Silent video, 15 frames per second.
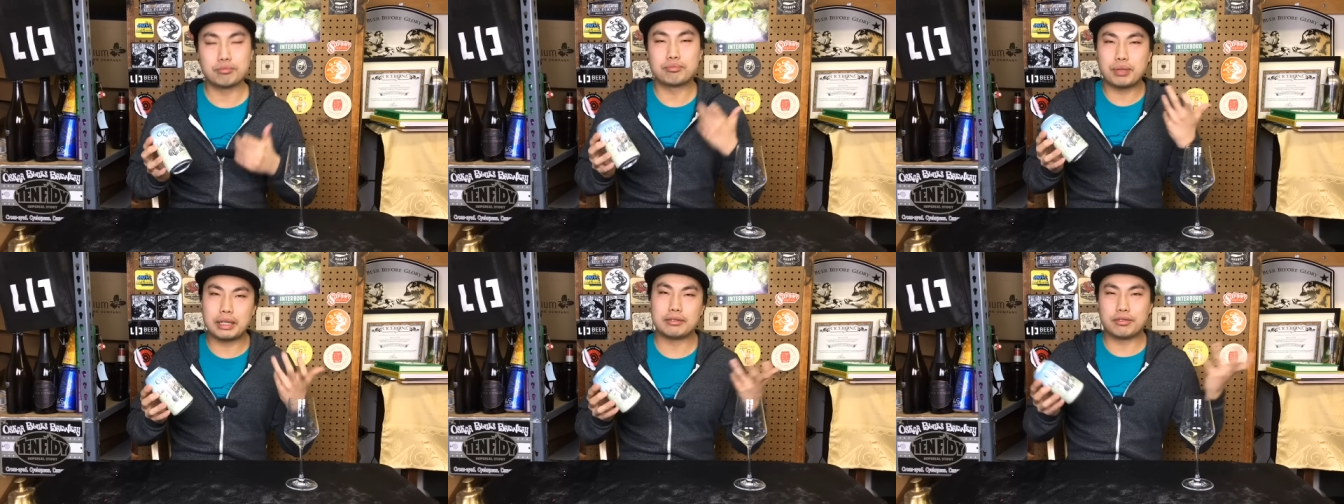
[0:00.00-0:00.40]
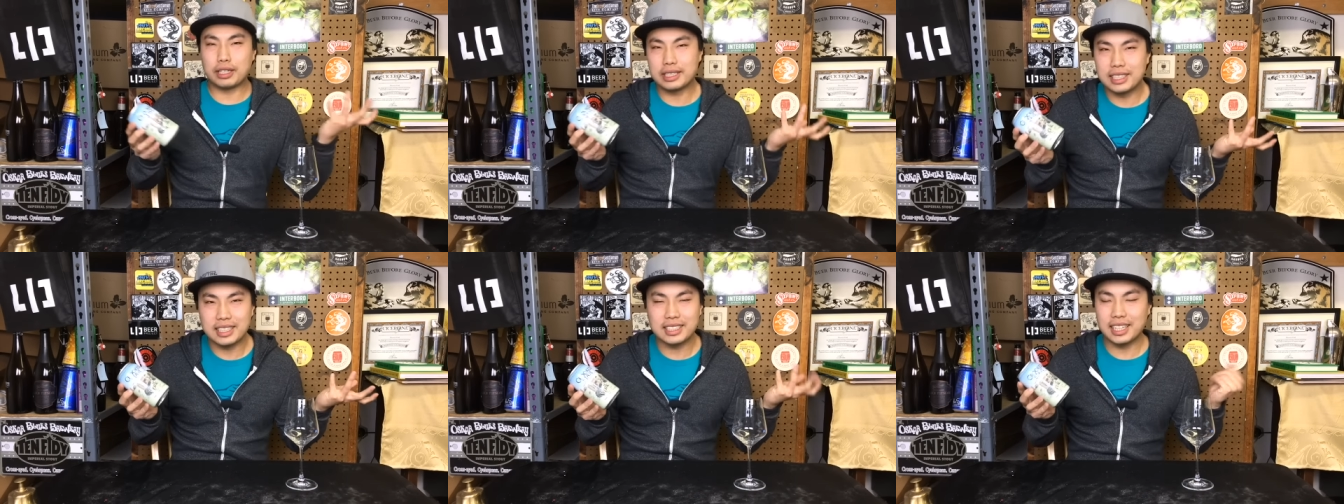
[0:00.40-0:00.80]
Brett
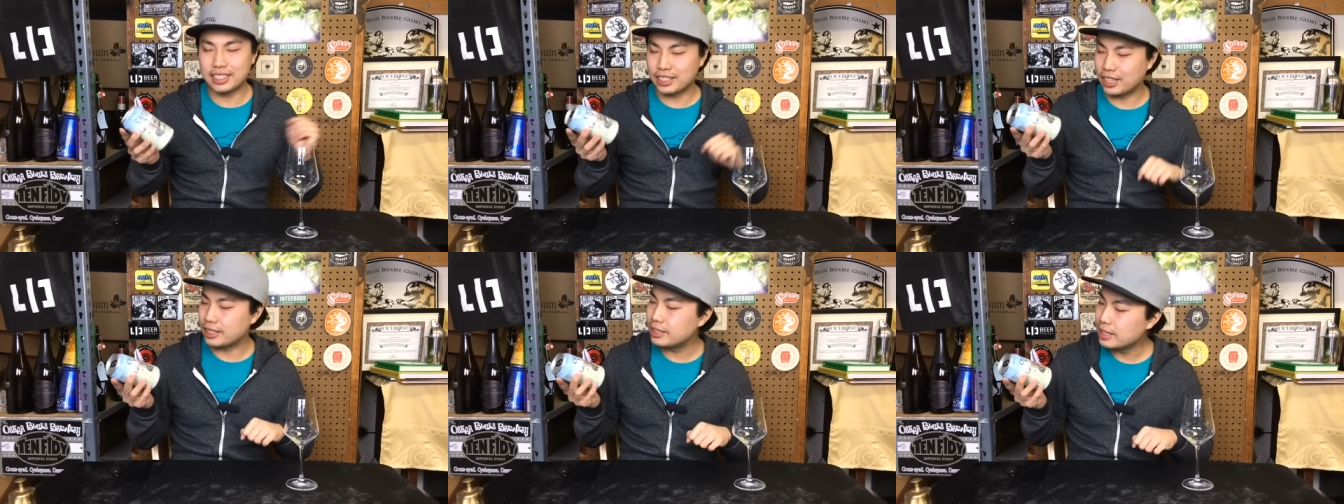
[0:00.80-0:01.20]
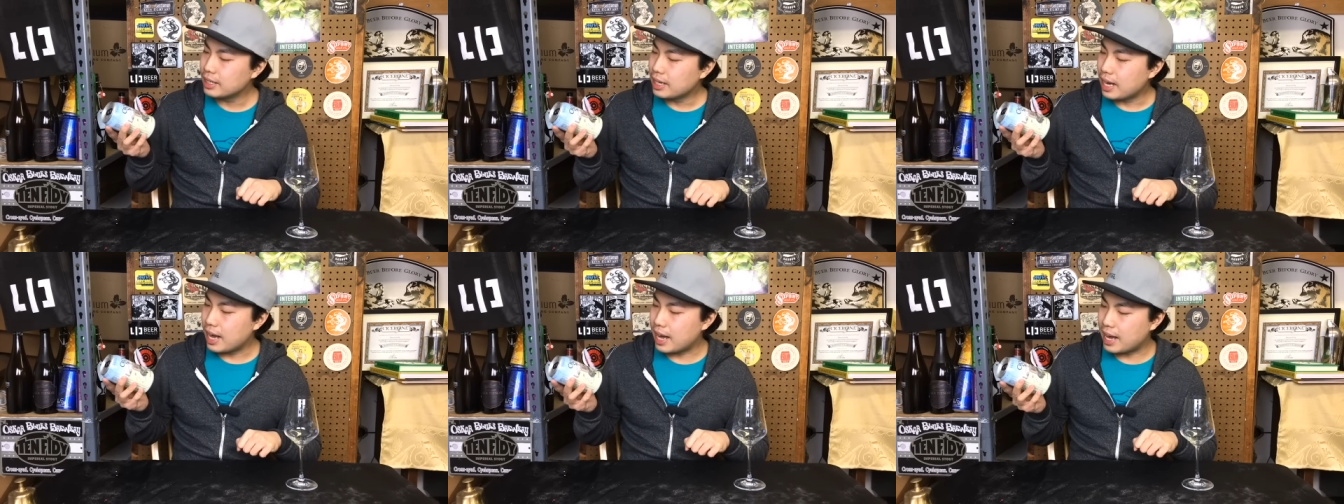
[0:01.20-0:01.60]
Rustic Saison,
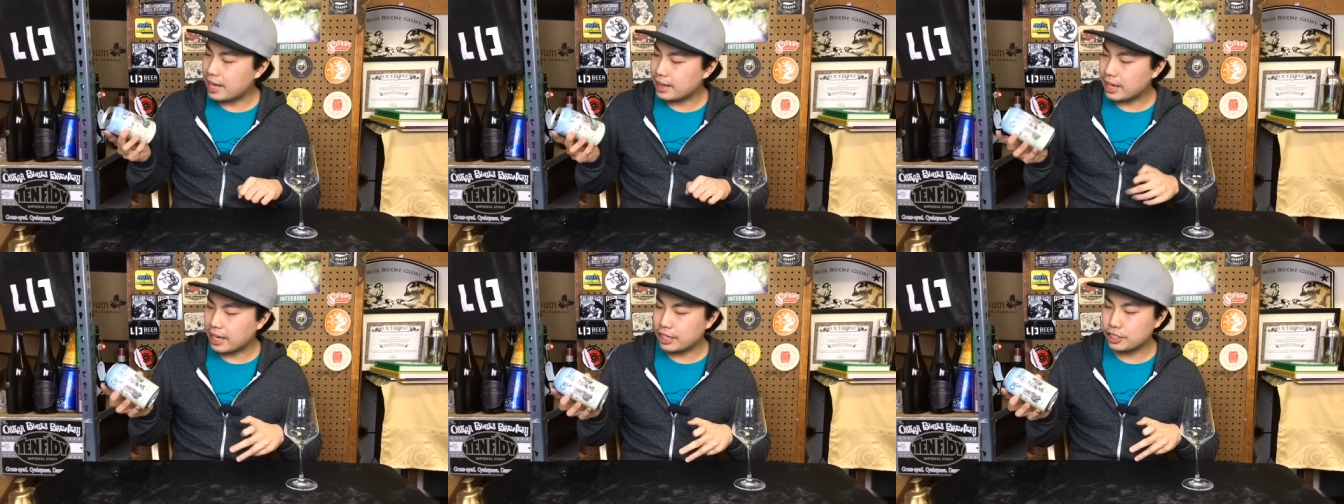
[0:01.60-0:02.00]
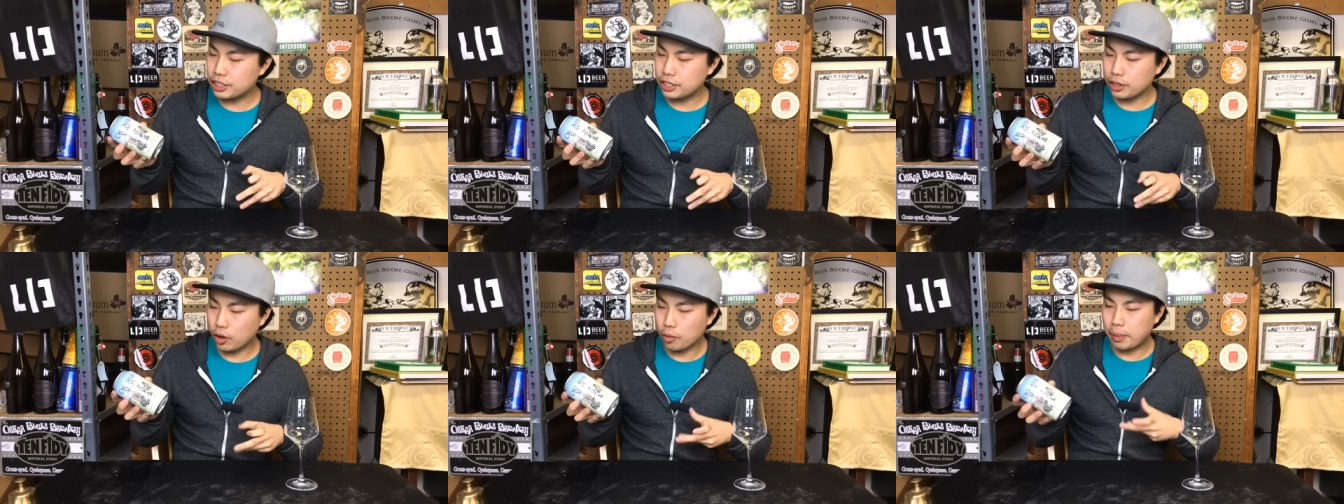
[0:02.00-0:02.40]
and they age
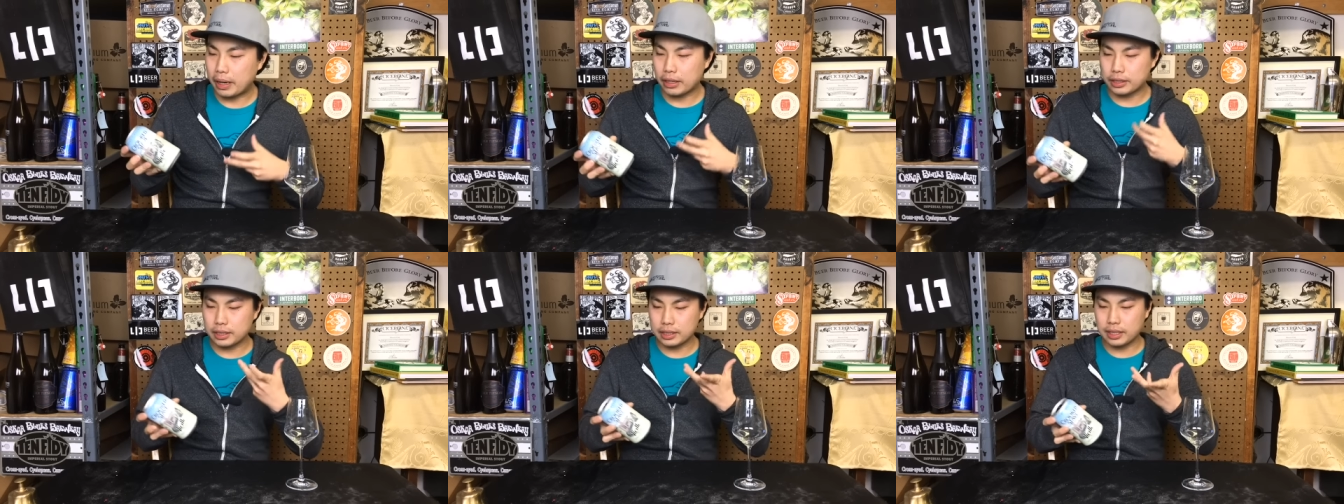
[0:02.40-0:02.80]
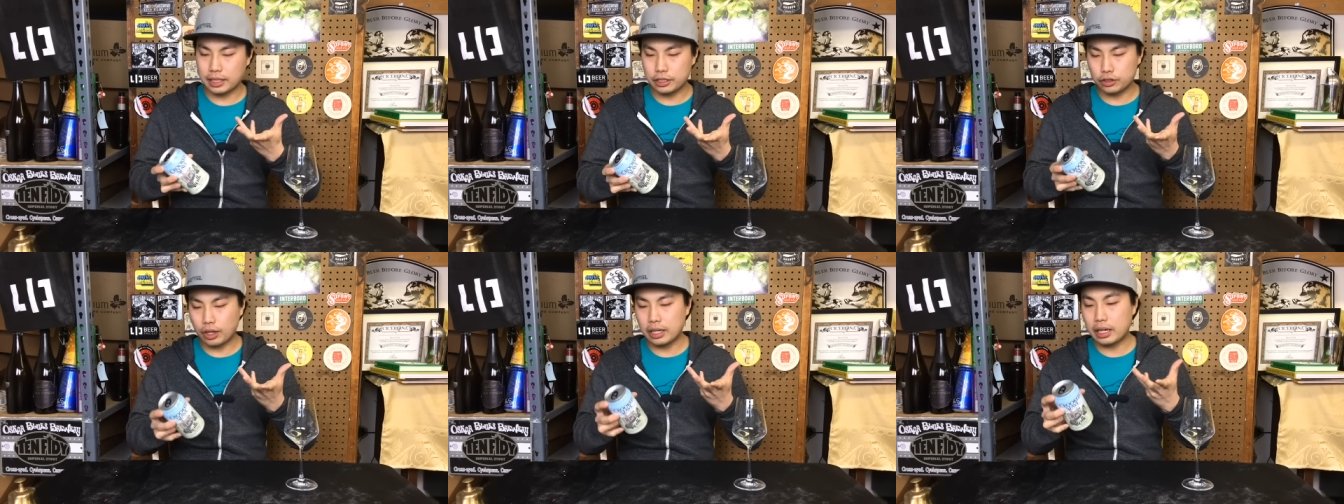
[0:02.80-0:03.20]
in oak barrels and
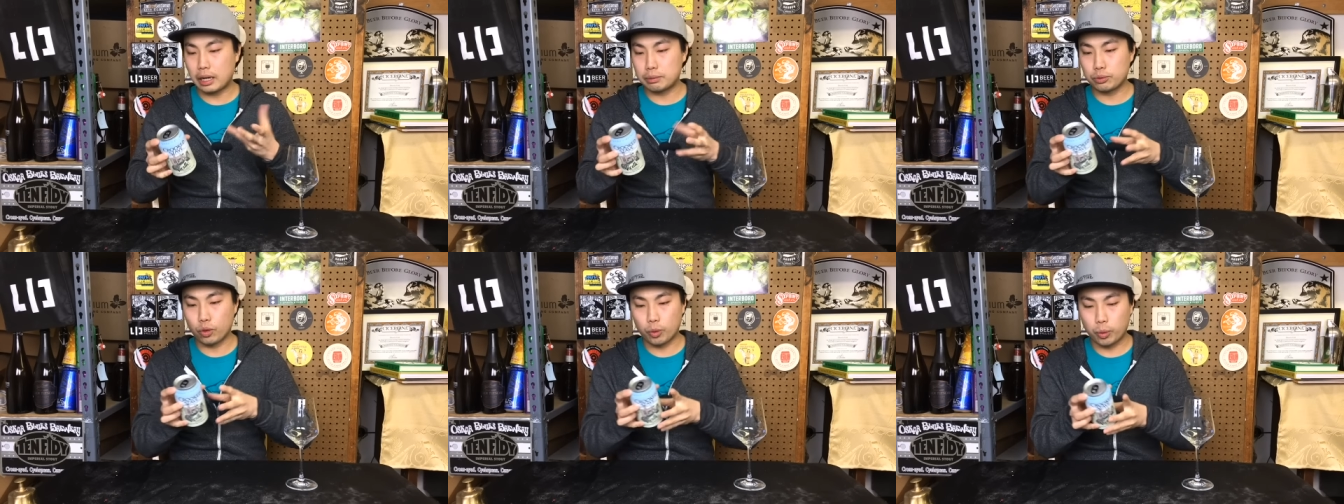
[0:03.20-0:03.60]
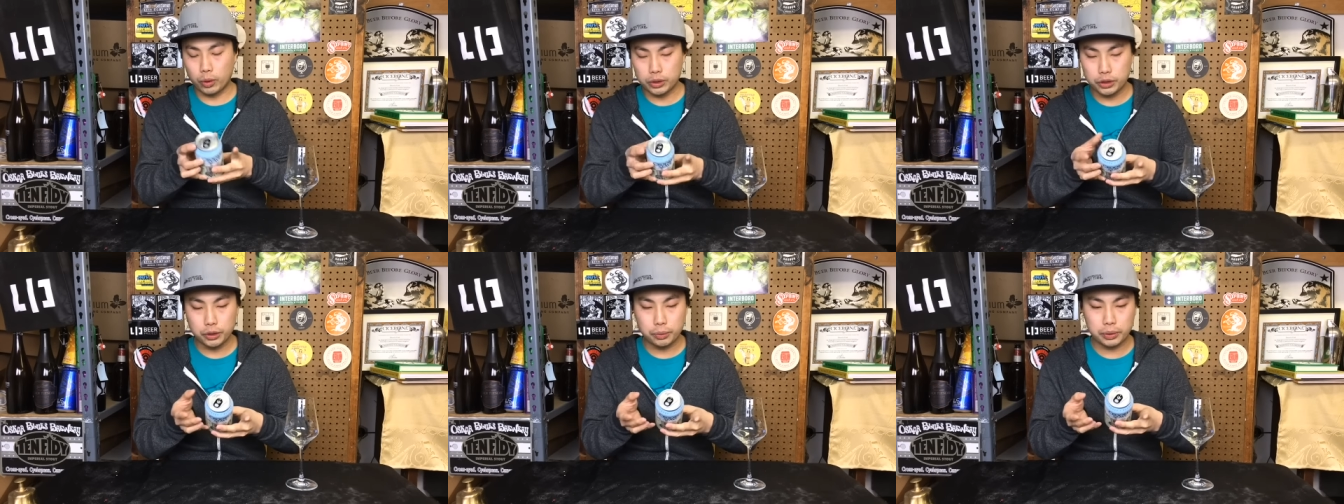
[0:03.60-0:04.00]
slightly dry hop,
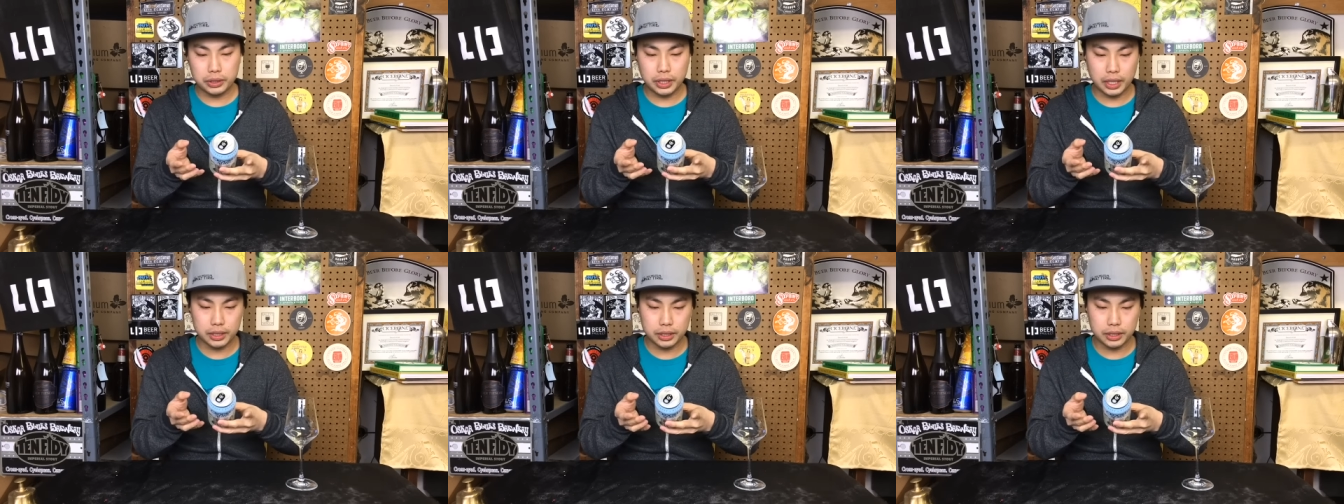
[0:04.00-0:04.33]
4.2%.